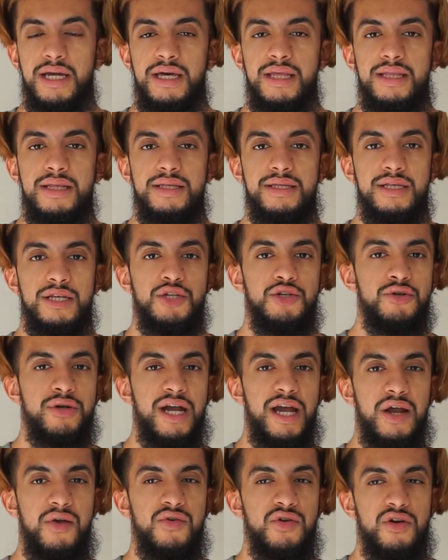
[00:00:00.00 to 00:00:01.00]
This is a new
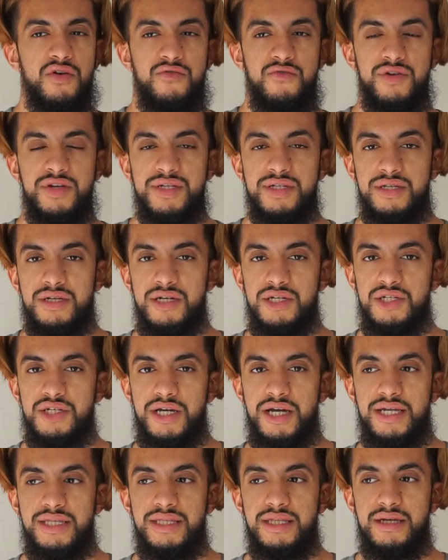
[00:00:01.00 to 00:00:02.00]
area of research,
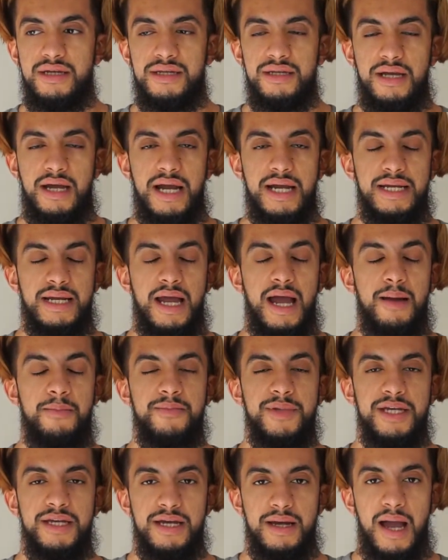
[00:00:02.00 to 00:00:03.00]
and
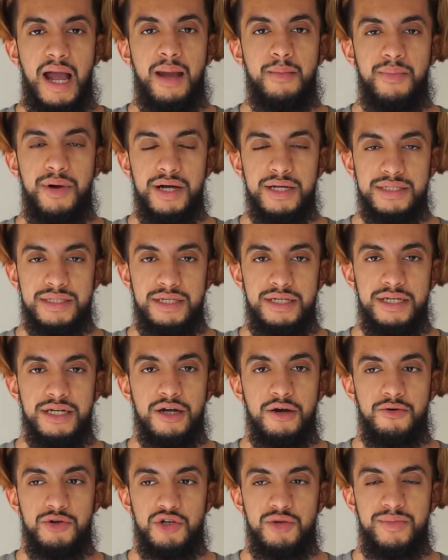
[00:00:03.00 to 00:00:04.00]
I'm personally
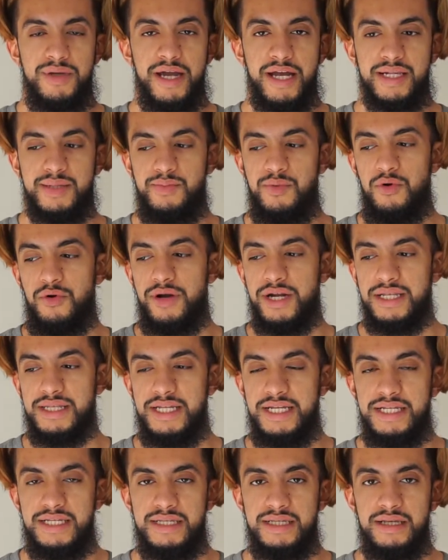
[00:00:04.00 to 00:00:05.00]
going to be exploring
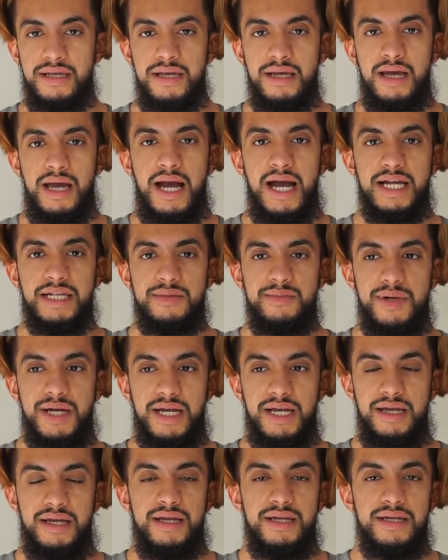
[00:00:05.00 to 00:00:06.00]
this as
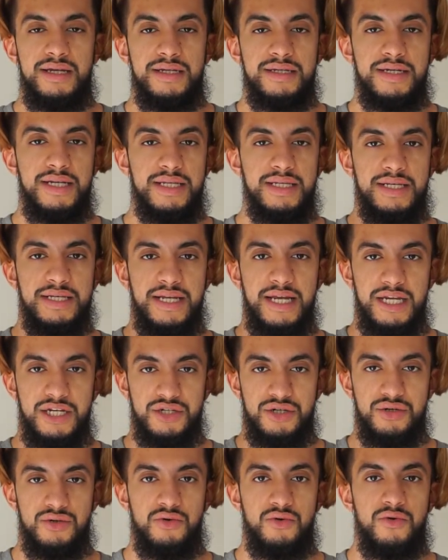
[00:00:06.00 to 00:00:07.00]
my
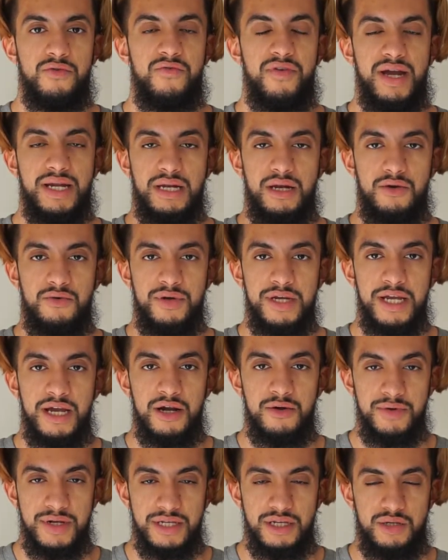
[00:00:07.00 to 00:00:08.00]
dissertation or final year
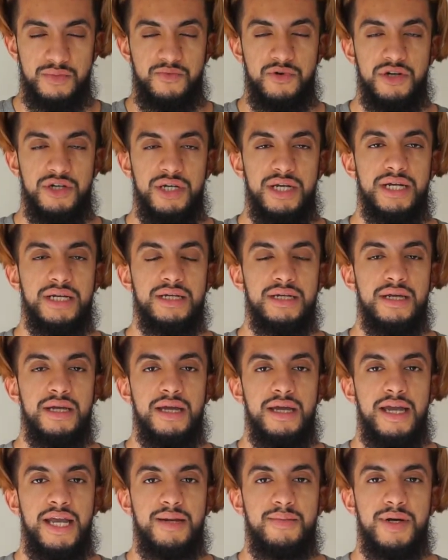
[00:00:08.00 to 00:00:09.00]
research project
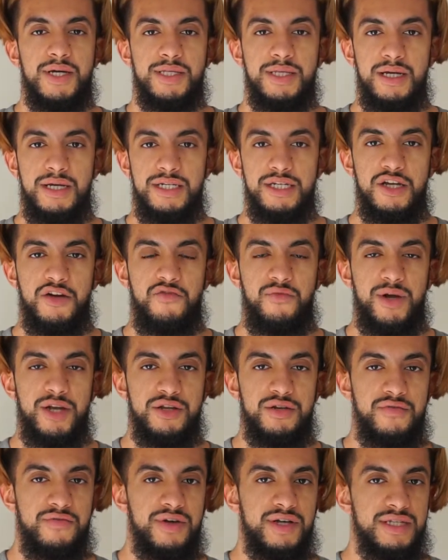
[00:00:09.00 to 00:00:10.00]
in my 3rd year of my
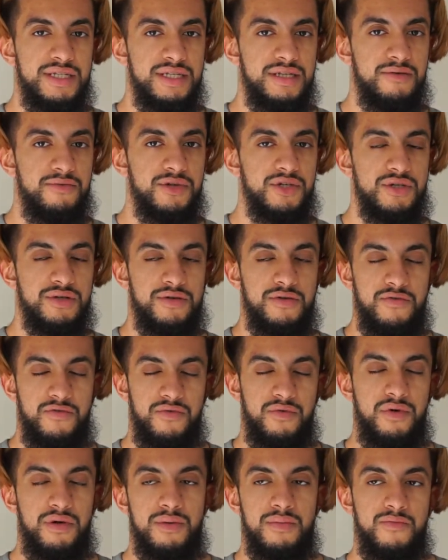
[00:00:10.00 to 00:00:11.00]
university, which
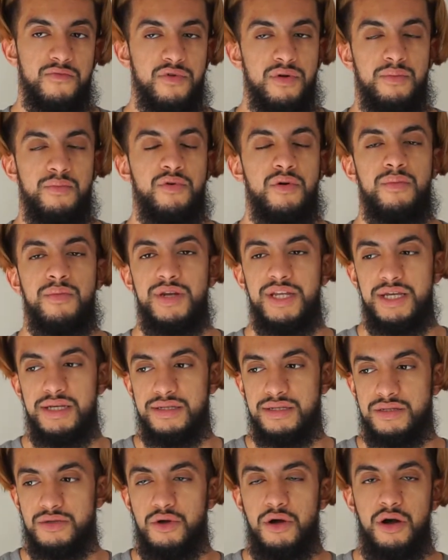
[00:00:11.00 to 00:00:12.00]
from probably
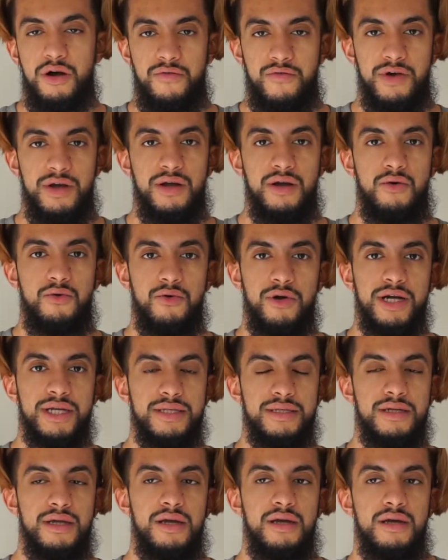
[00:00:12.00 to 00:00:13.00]
start of August.